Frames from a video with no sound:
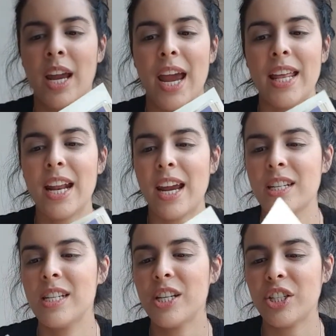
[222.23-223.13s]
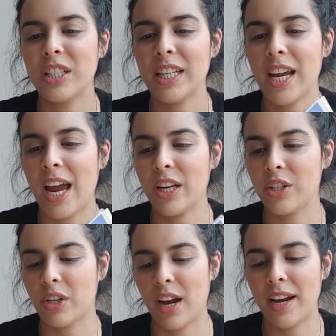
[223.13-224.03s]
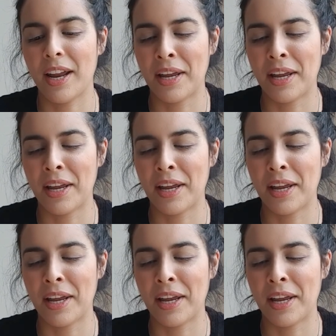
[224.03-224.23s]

And then initially I tried...